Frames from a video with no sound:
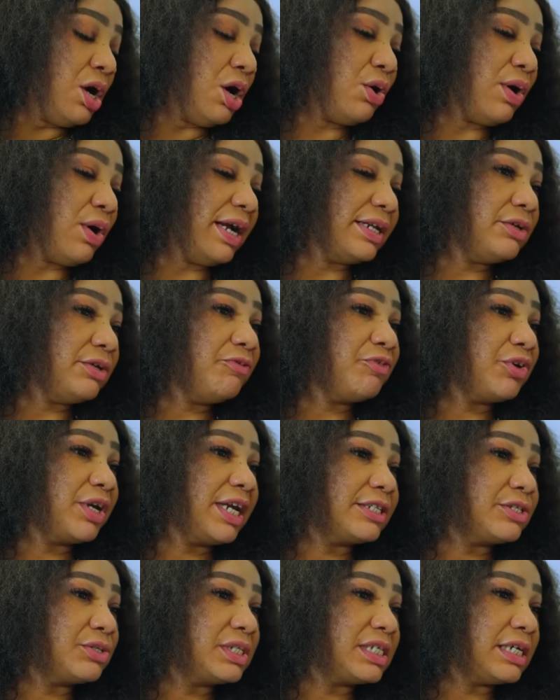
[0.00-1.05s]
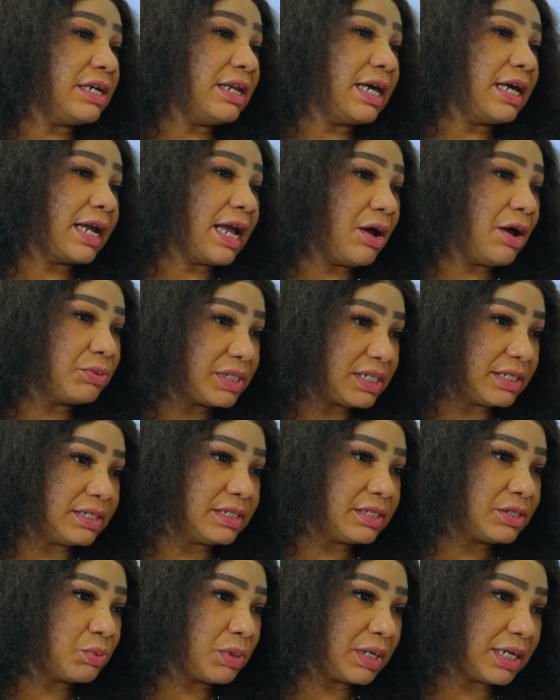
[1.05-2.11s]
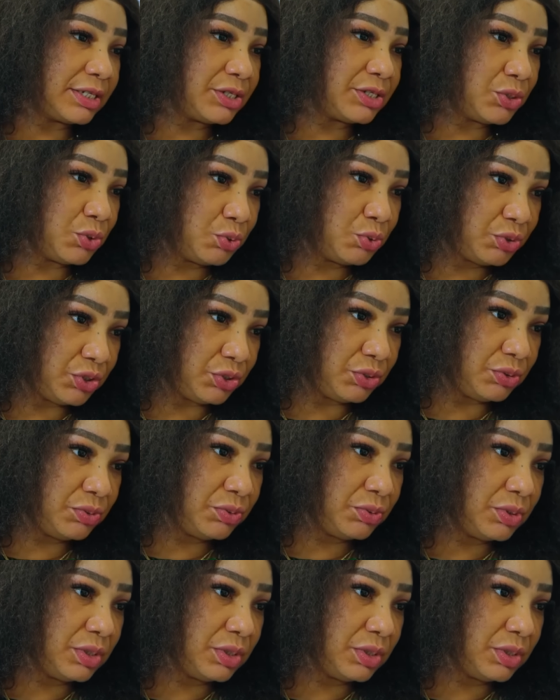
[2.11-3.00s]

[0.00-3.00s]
All right, don't forget to tell accountants what I told you.